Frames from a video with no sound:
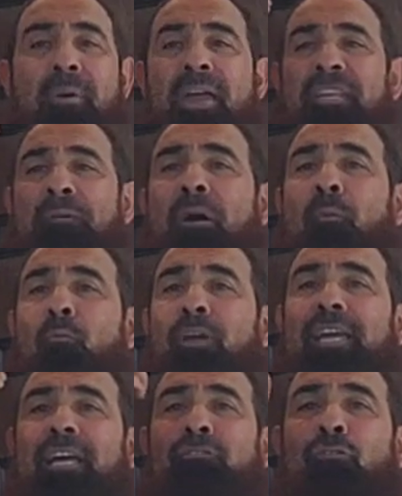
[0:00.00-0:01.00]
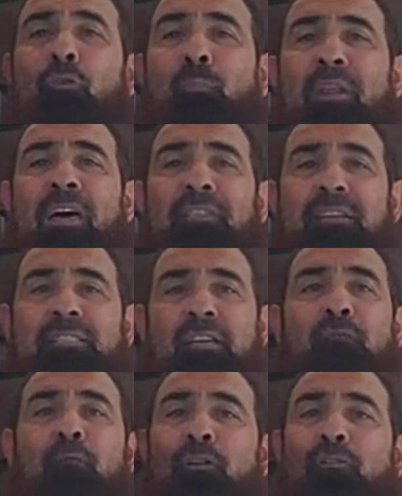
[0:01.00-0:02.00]
minimum we can do, brothers,
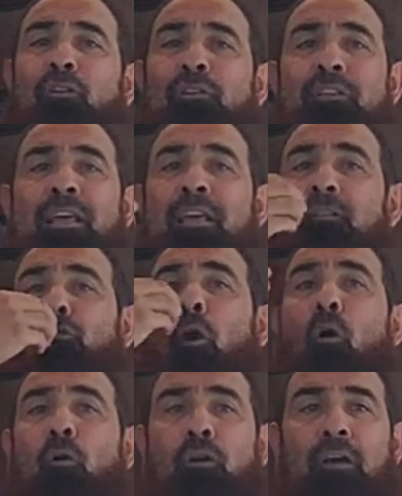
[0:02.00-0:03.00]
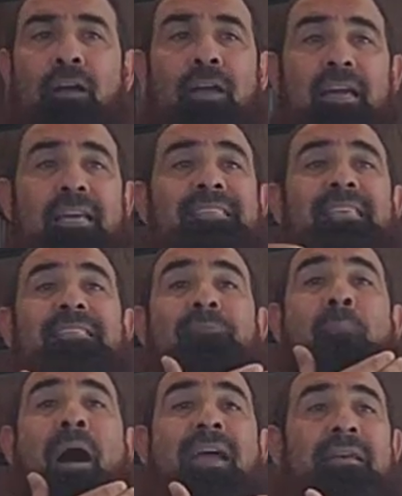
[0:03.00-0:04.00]
if we don't talk, is a
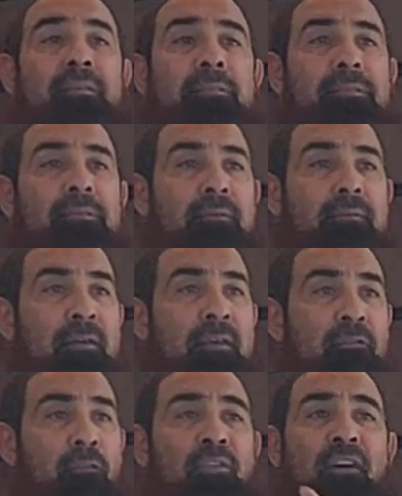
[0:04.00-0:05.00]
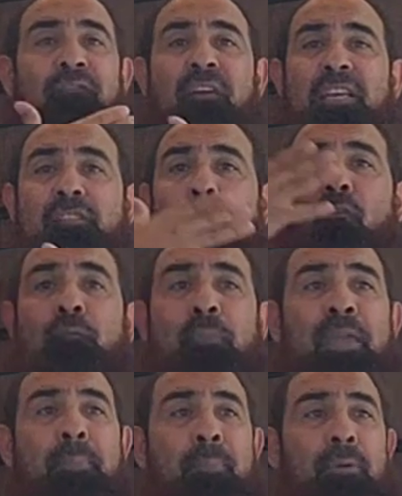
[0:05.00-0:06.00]
smile to the face of
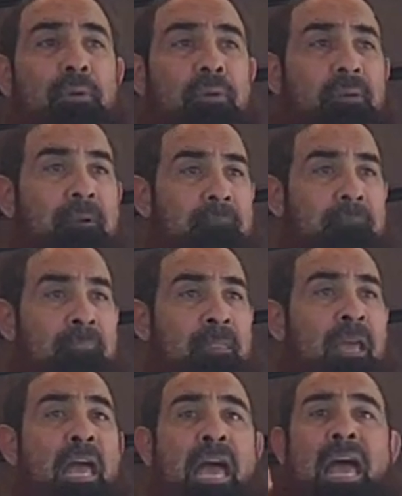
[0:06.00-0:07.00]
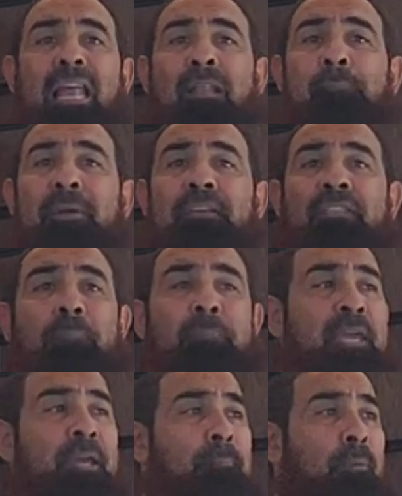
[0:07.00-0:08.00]
people. Helping the
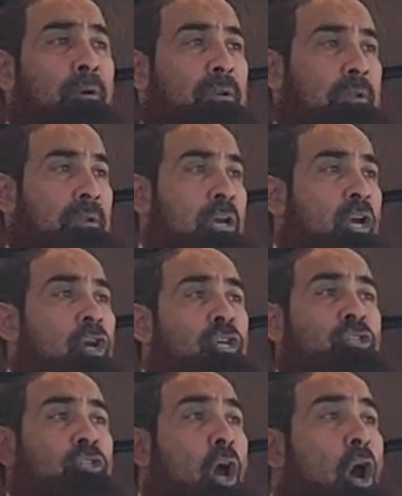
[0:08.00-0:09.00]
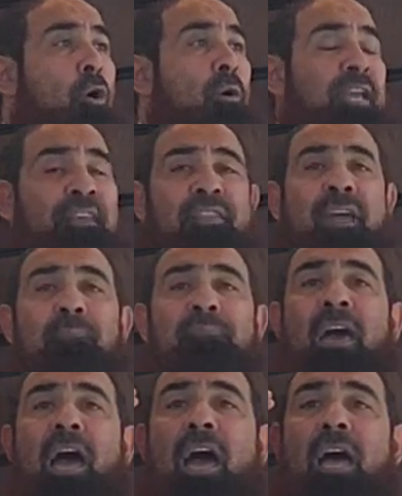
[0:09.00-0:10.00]
people, showing them
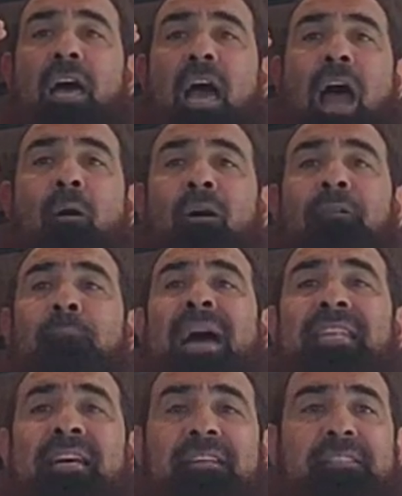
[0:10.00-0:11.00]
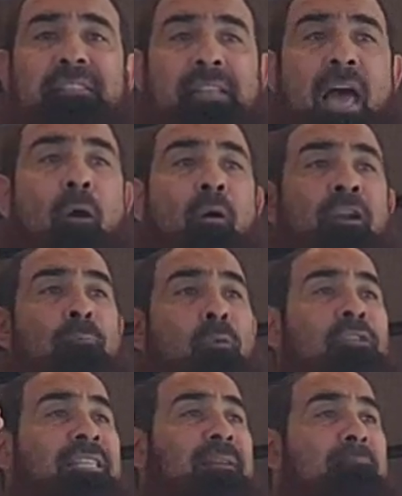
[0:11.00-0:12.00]
the, our manners, our
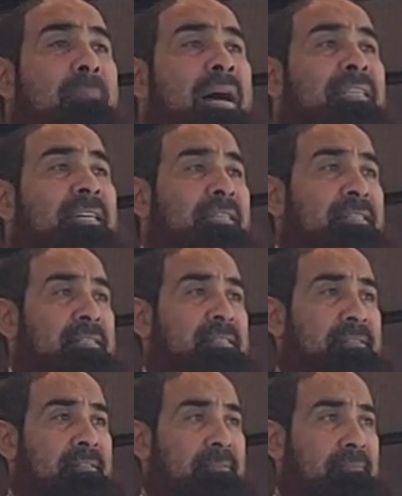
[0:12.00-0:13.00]
Muslim manners.